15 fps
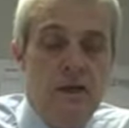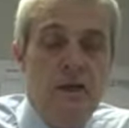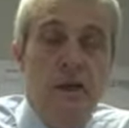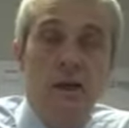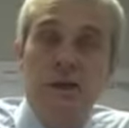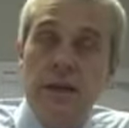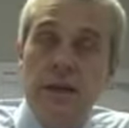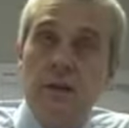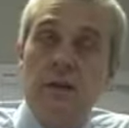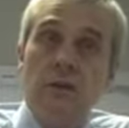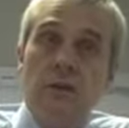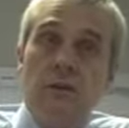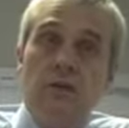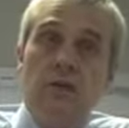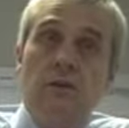deal
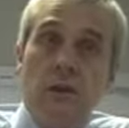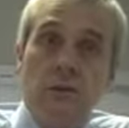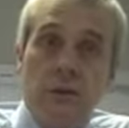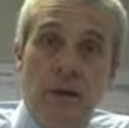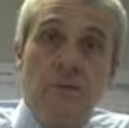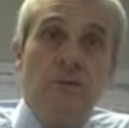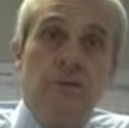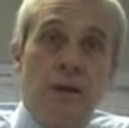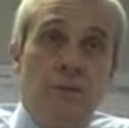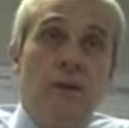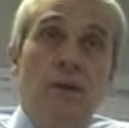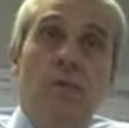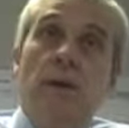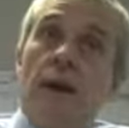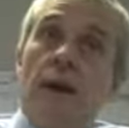for people shopping in
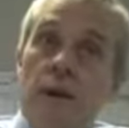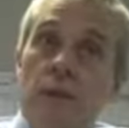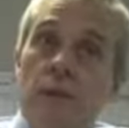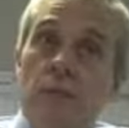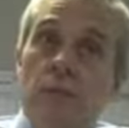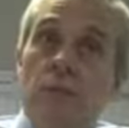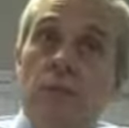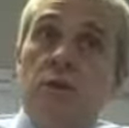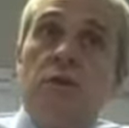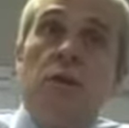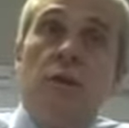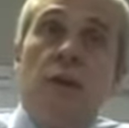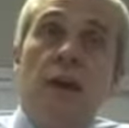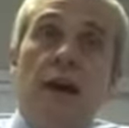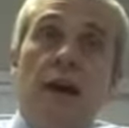the market with the
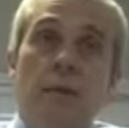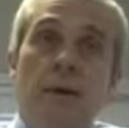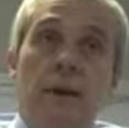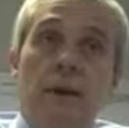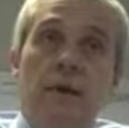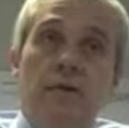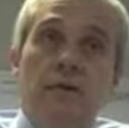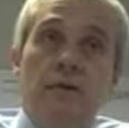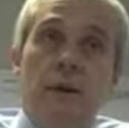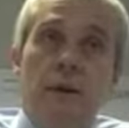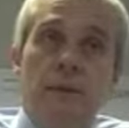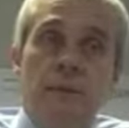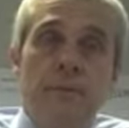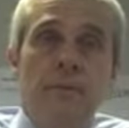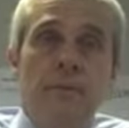multi-storey car park across the way,
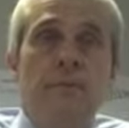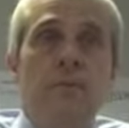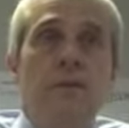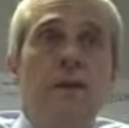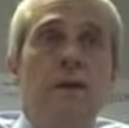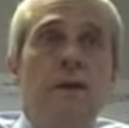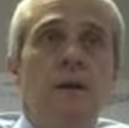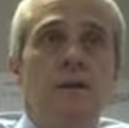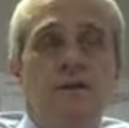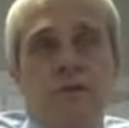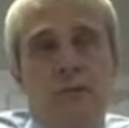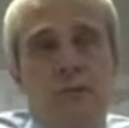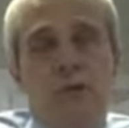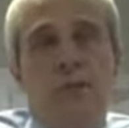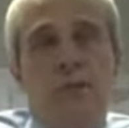so they
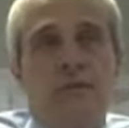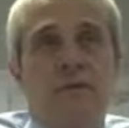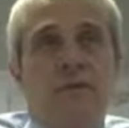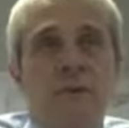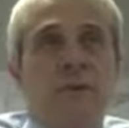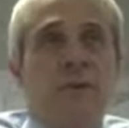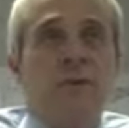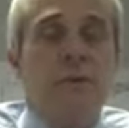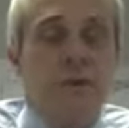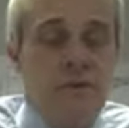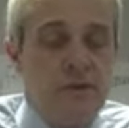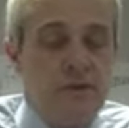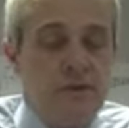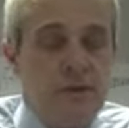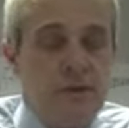can park for 60p for
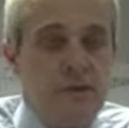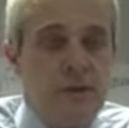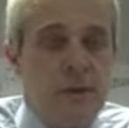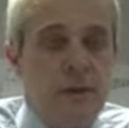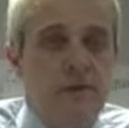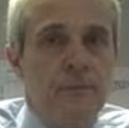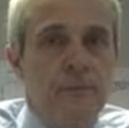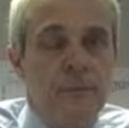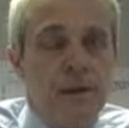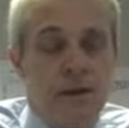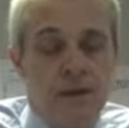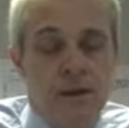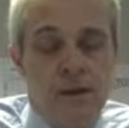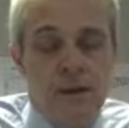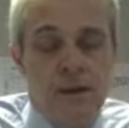the first hour.
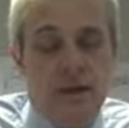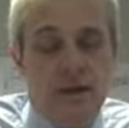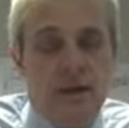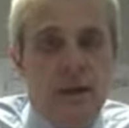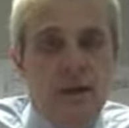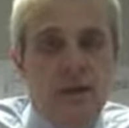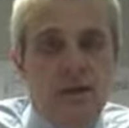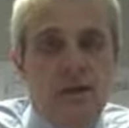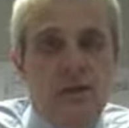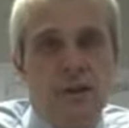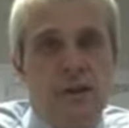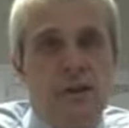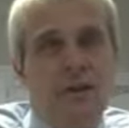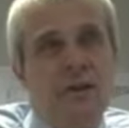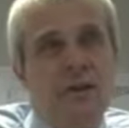
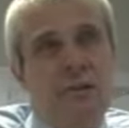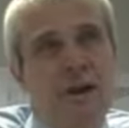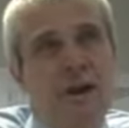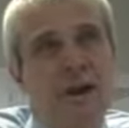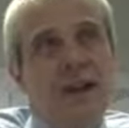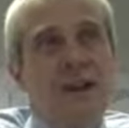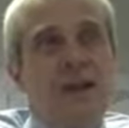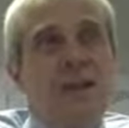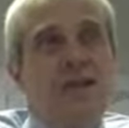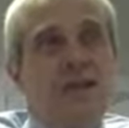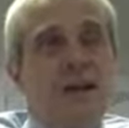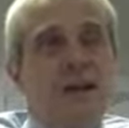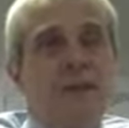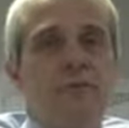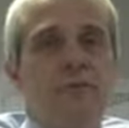The market
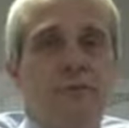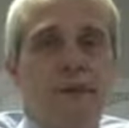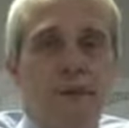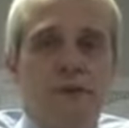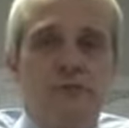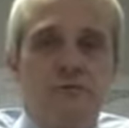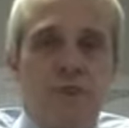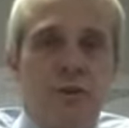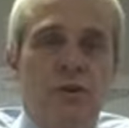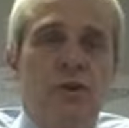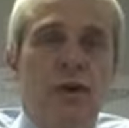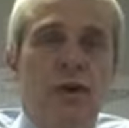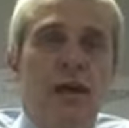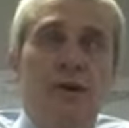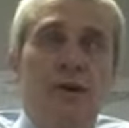itself feels run
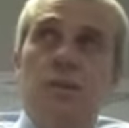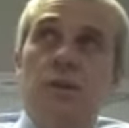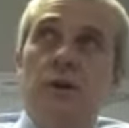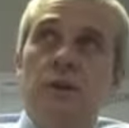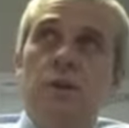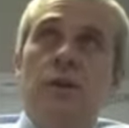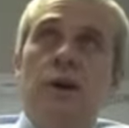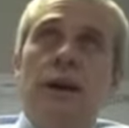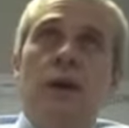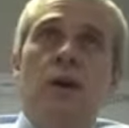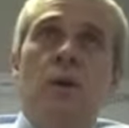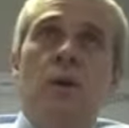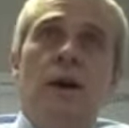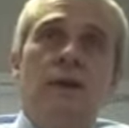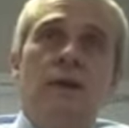down, and we do get
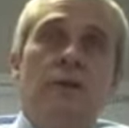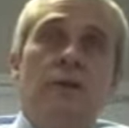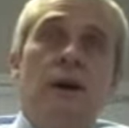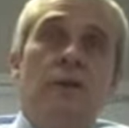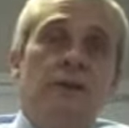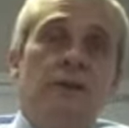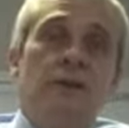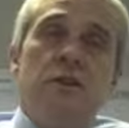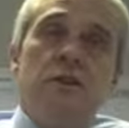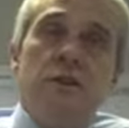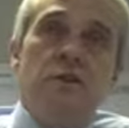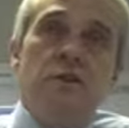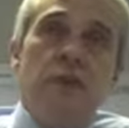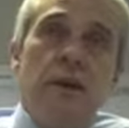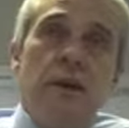quite a lot of
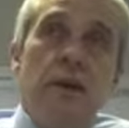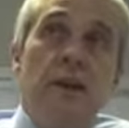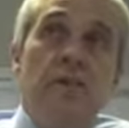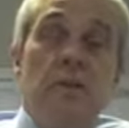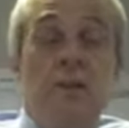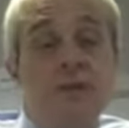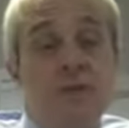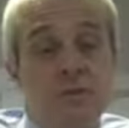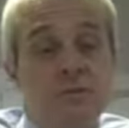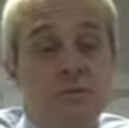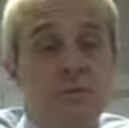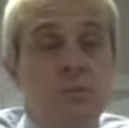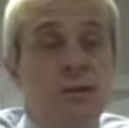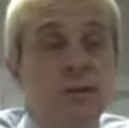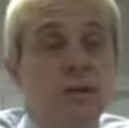antisocial behaviour, which
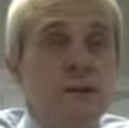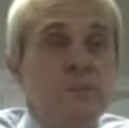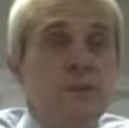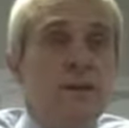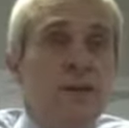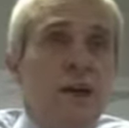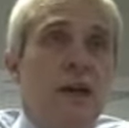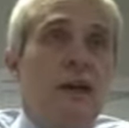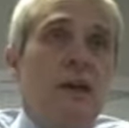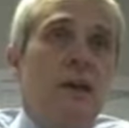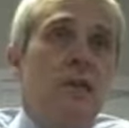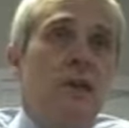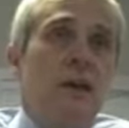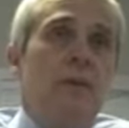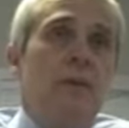has been tackled,
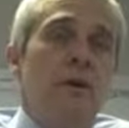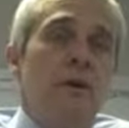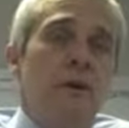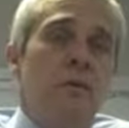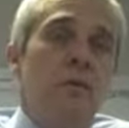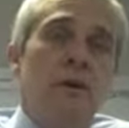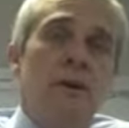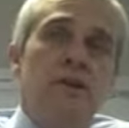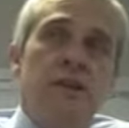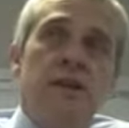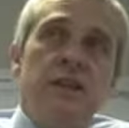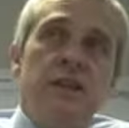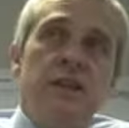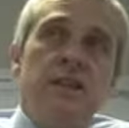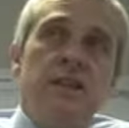don't get me wrong, but
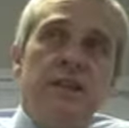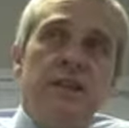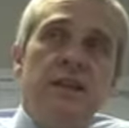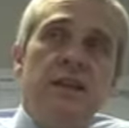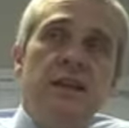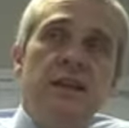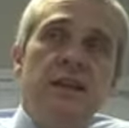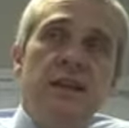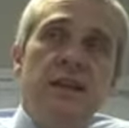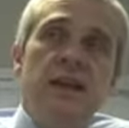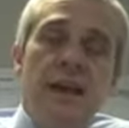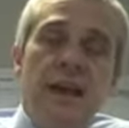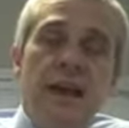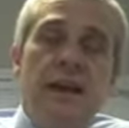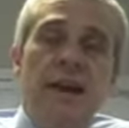
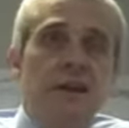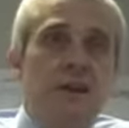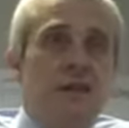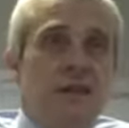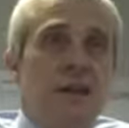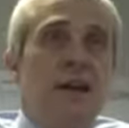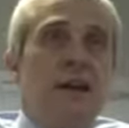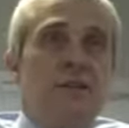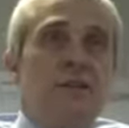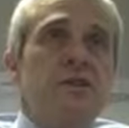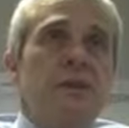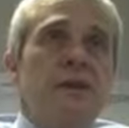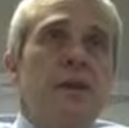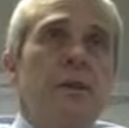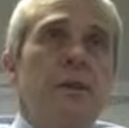the area still has a
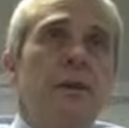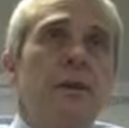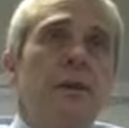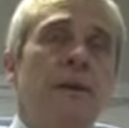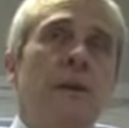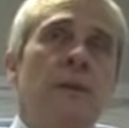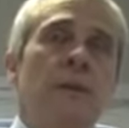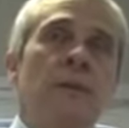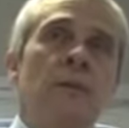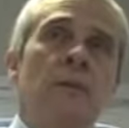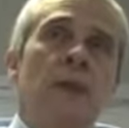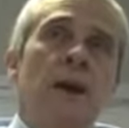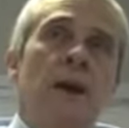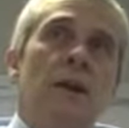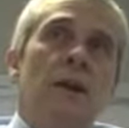stigma,
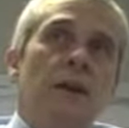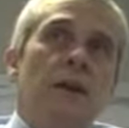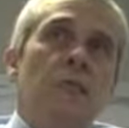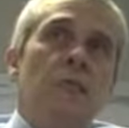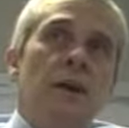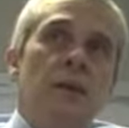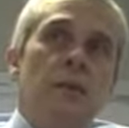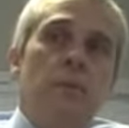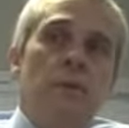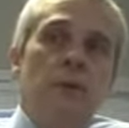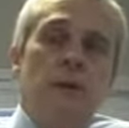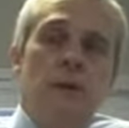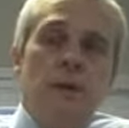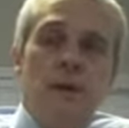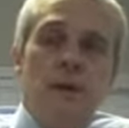and I think
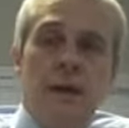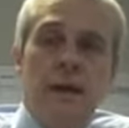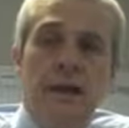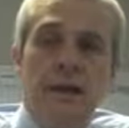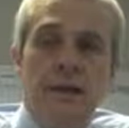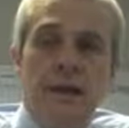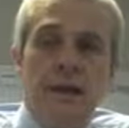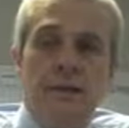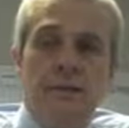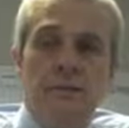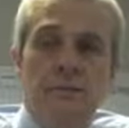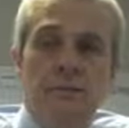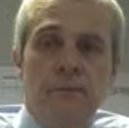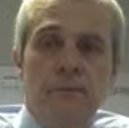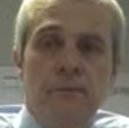people
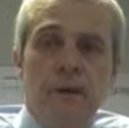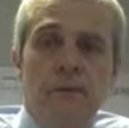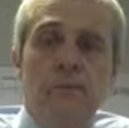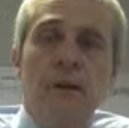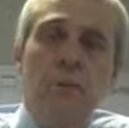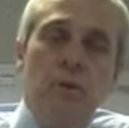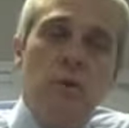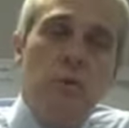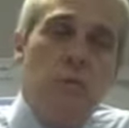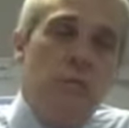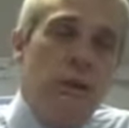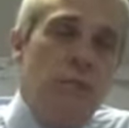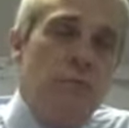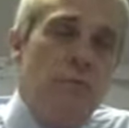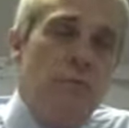who are
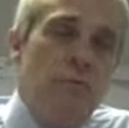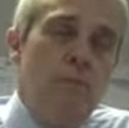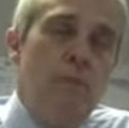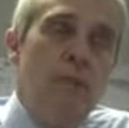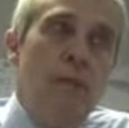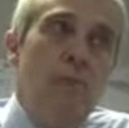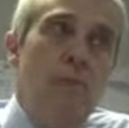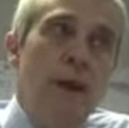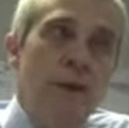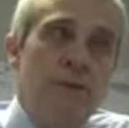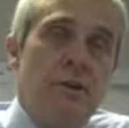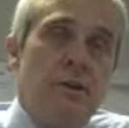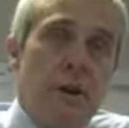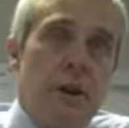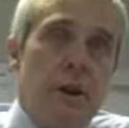perhaps
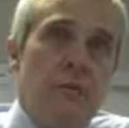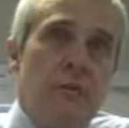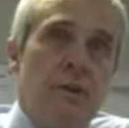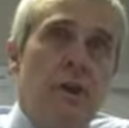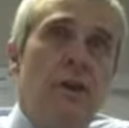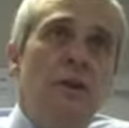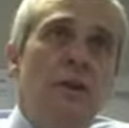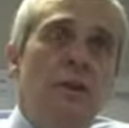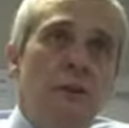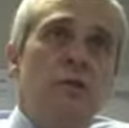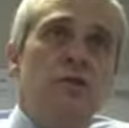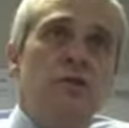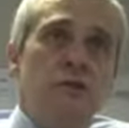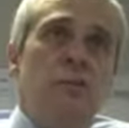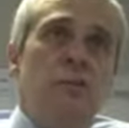better off don't
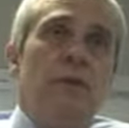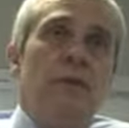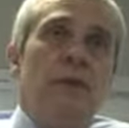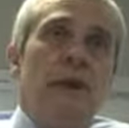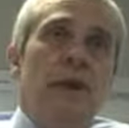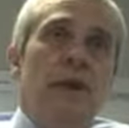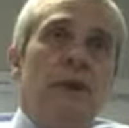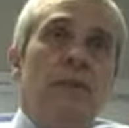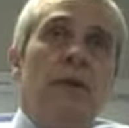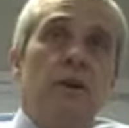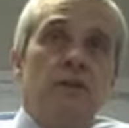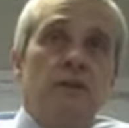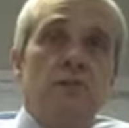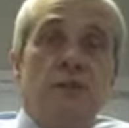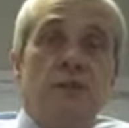shop in the area
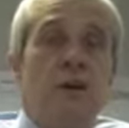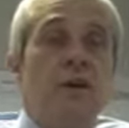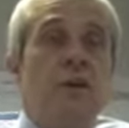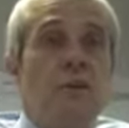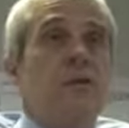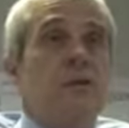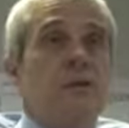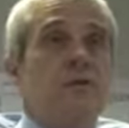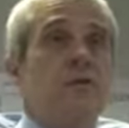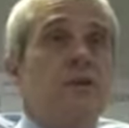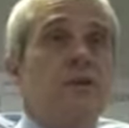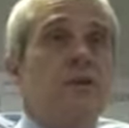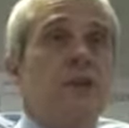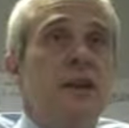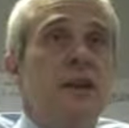because of that
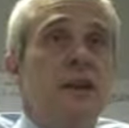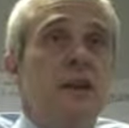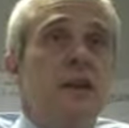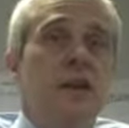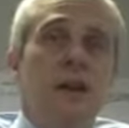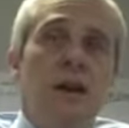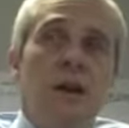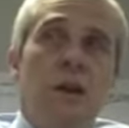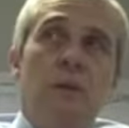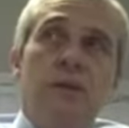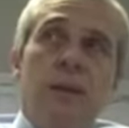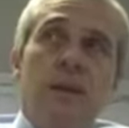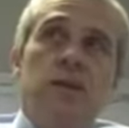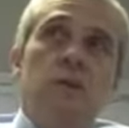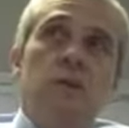stigma. And we
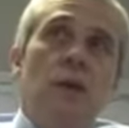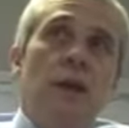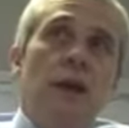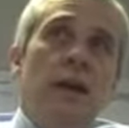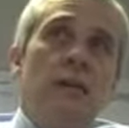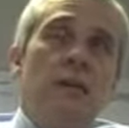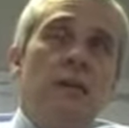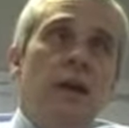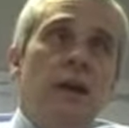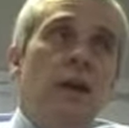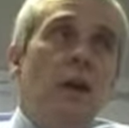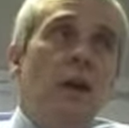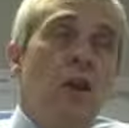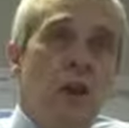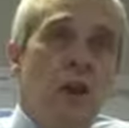tend to only get the
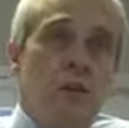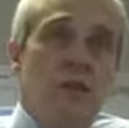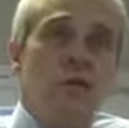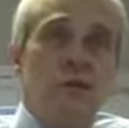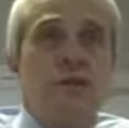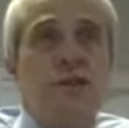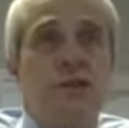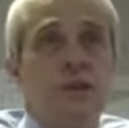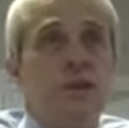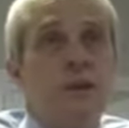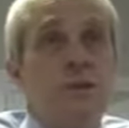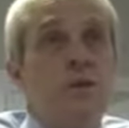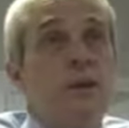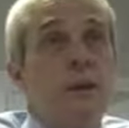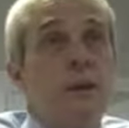lower
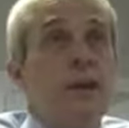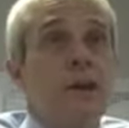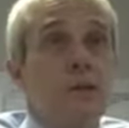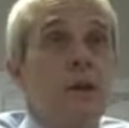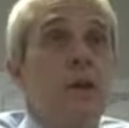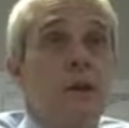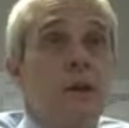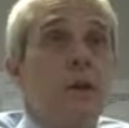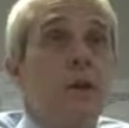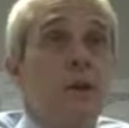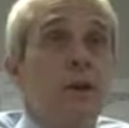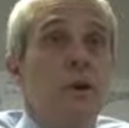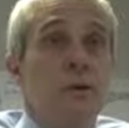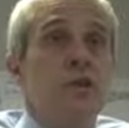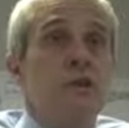socio-economic
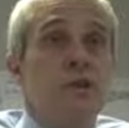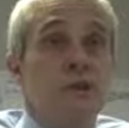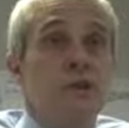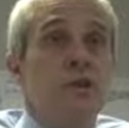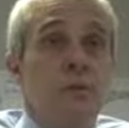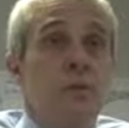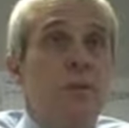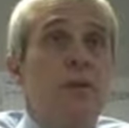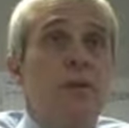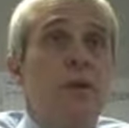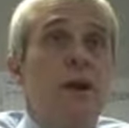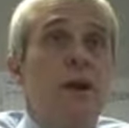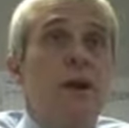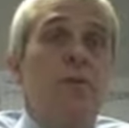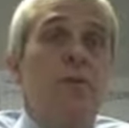groups shopping in the
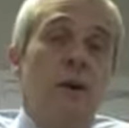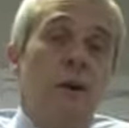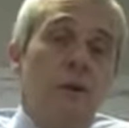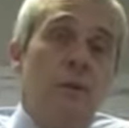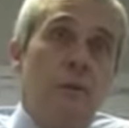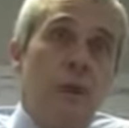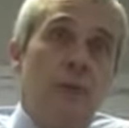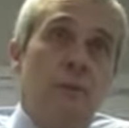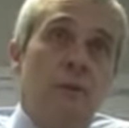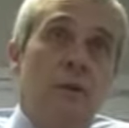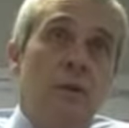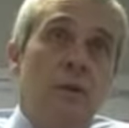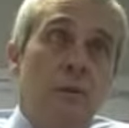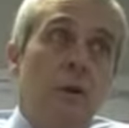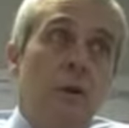market rather than people
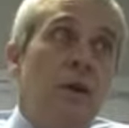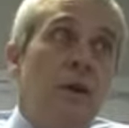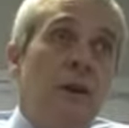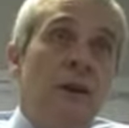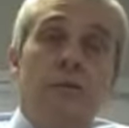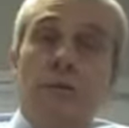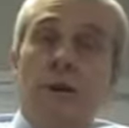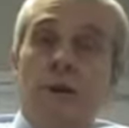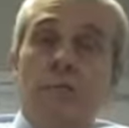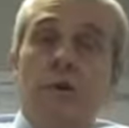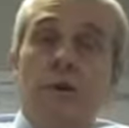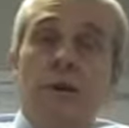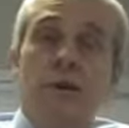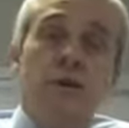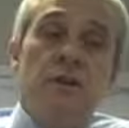who have a bit of
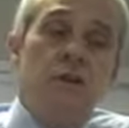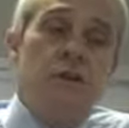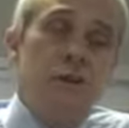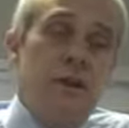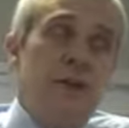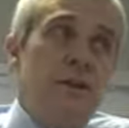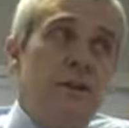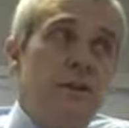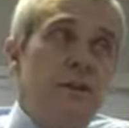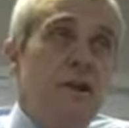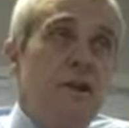money. So the traders